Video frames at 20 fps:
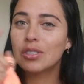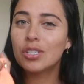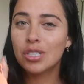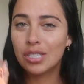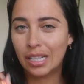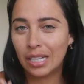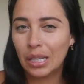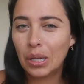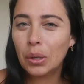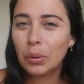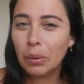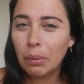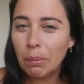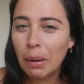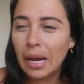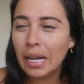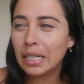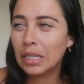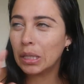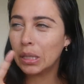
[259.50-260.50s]
just a little
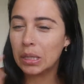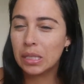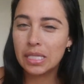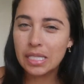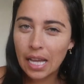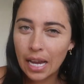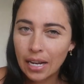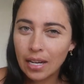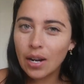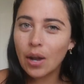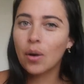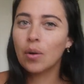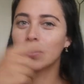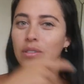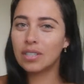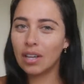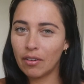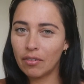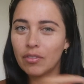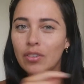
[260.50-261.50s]
reminder, side
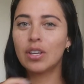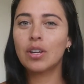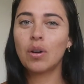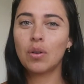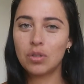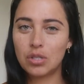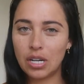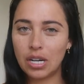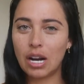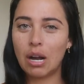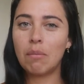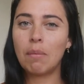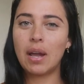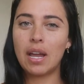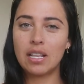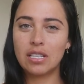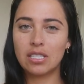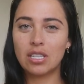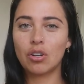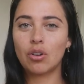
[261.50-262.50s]
note, definitely go check out my
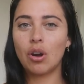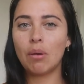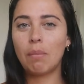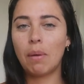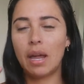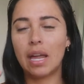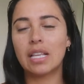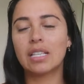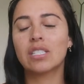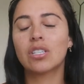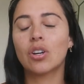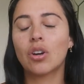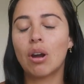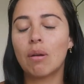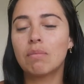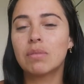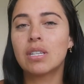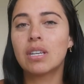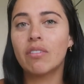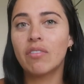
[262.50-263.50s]
Instagram
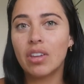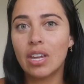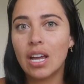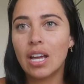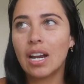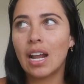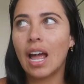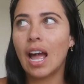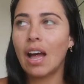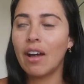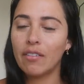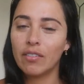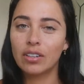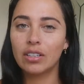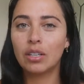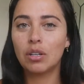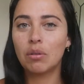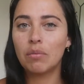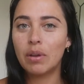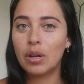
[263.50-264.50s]
TV, and I have a
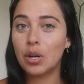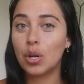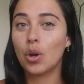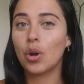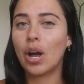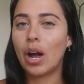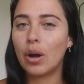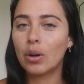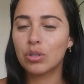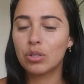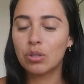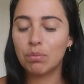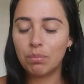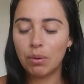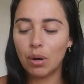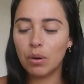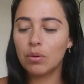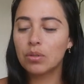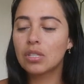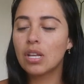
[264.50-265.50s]
little video on how to
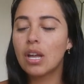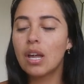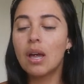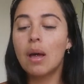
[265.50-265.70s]
pose.